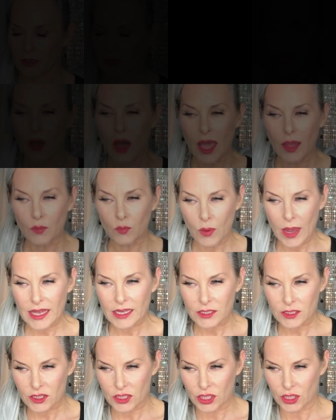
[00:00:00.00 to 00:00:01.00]
So I
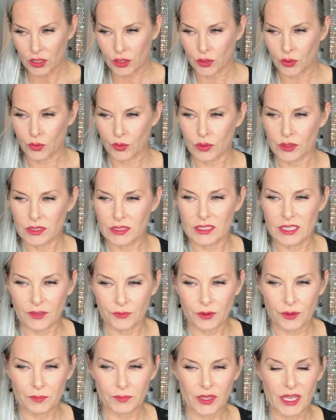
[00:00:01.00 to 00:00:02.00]
went to
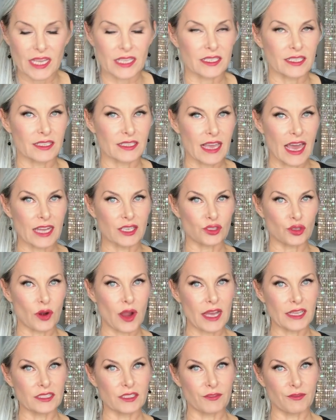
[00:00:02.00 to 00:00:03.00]
different places and
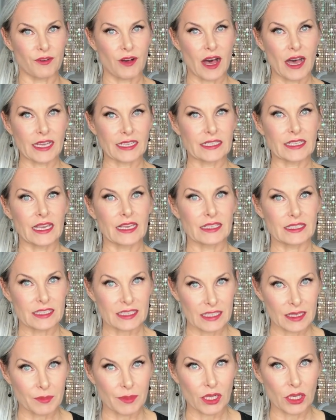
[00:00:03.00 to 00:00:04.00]
tried to find
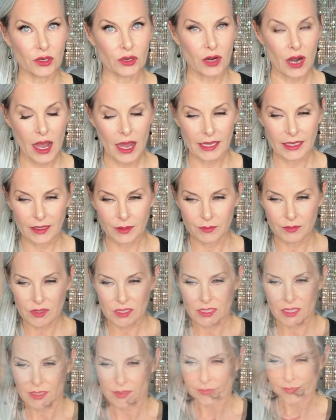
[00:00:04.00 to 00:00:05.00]
similar
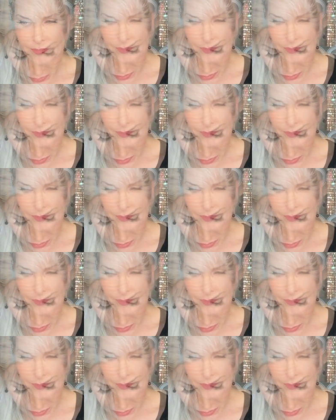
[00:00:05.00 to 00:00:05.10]
items.